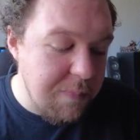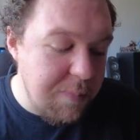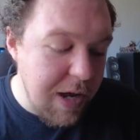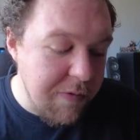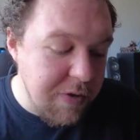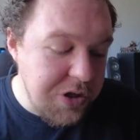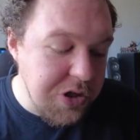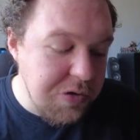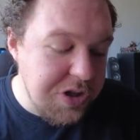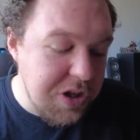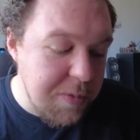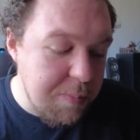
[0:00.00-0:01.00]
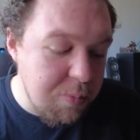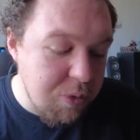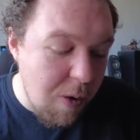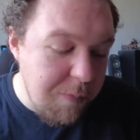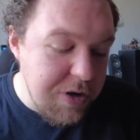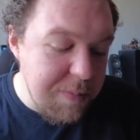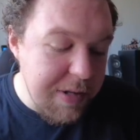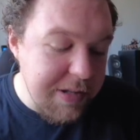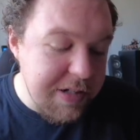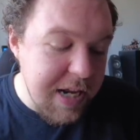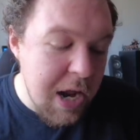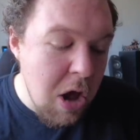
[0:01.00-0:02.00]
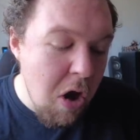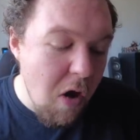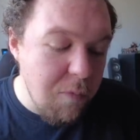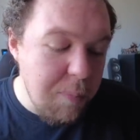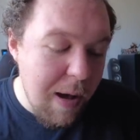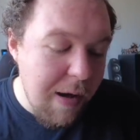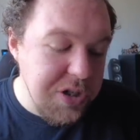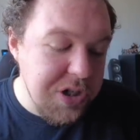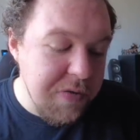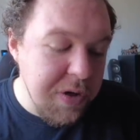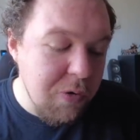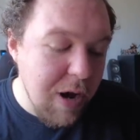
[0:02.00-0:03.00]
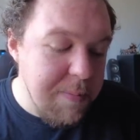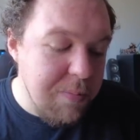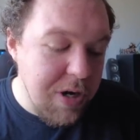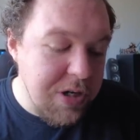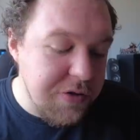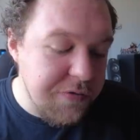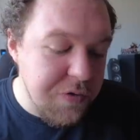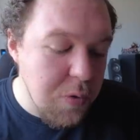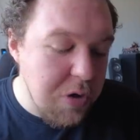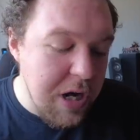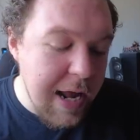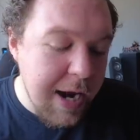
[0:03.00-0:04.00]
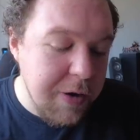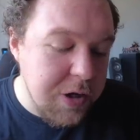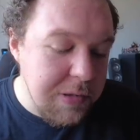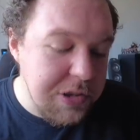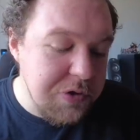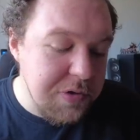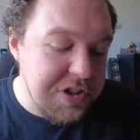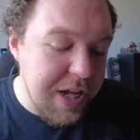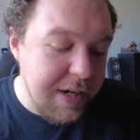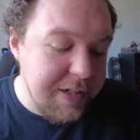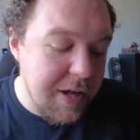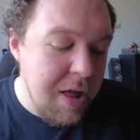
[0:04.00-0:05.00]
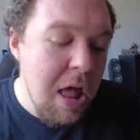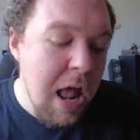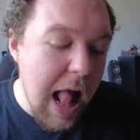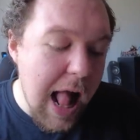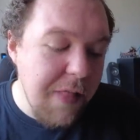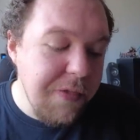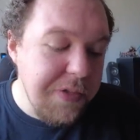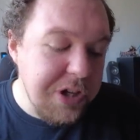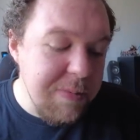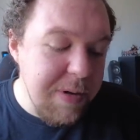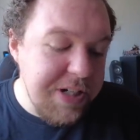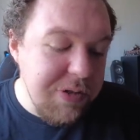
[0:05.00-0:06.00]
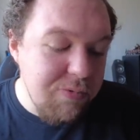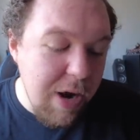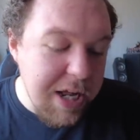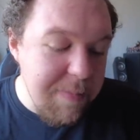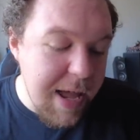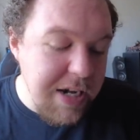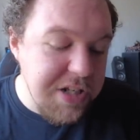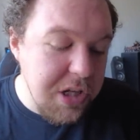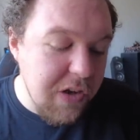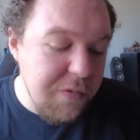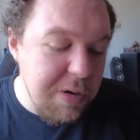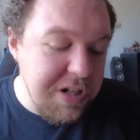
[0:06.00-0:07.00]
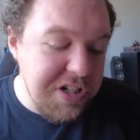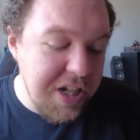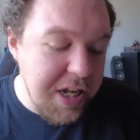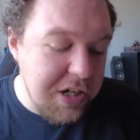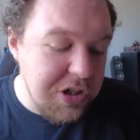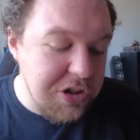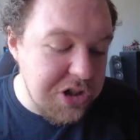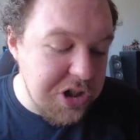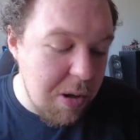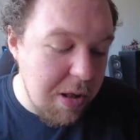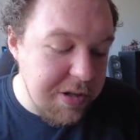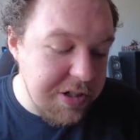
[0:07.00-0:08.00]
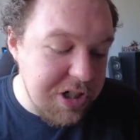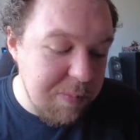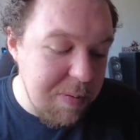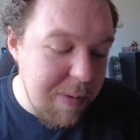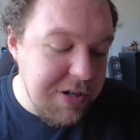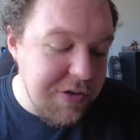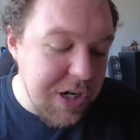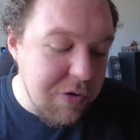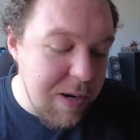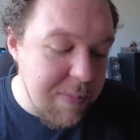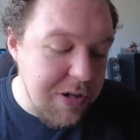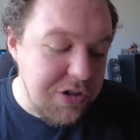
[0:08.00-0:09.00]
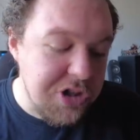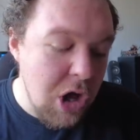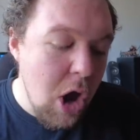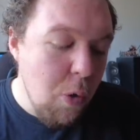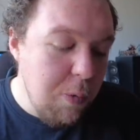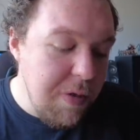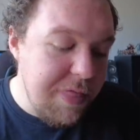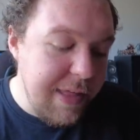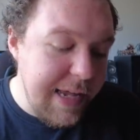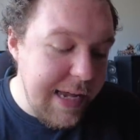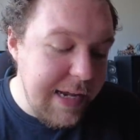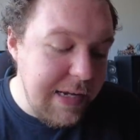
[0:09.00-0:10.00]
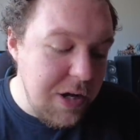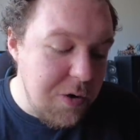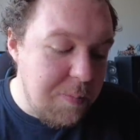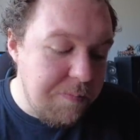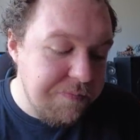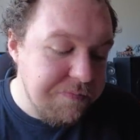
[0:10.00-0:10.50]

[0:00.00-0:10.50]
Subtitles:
reduced the profitability of parts of the Great Britain's food and agricultural sector, and that the committee recommends the government seek to supplementary agreements with the EU.